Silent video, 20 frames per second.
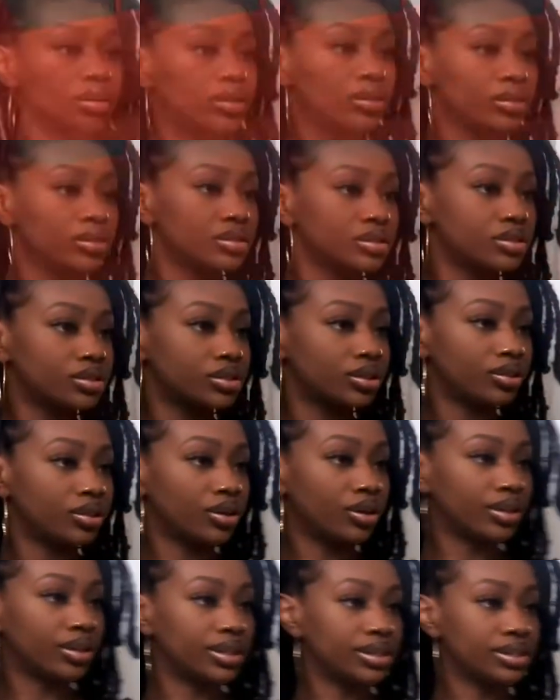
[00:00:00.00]
to
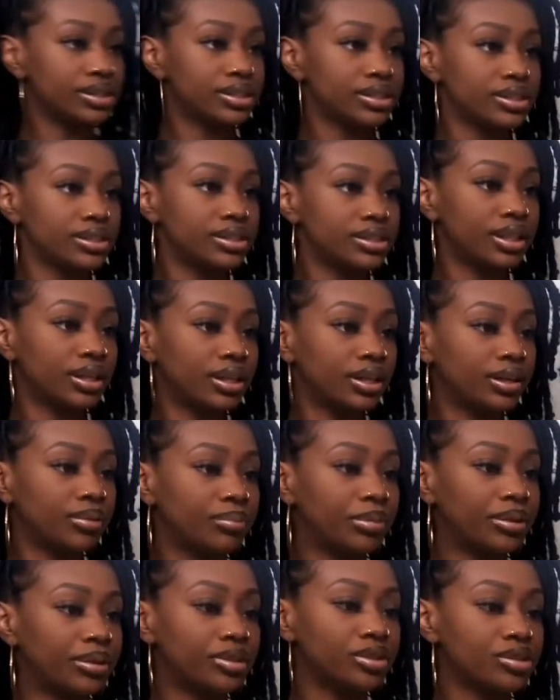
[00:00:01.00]
this.
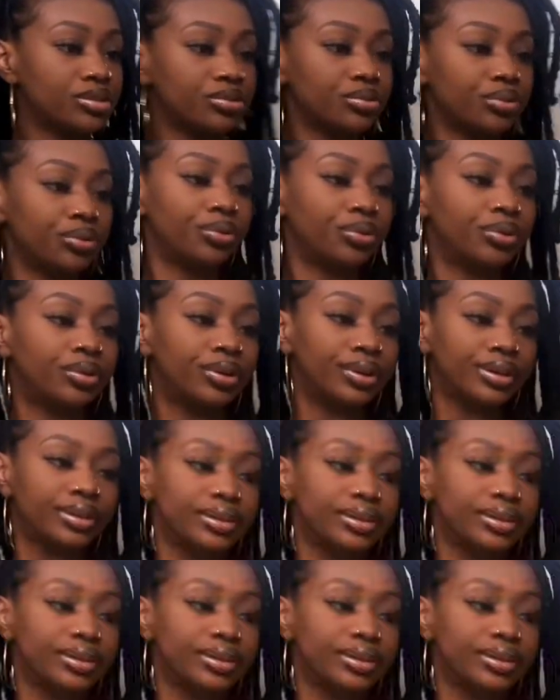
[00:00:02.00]
Stay tuned.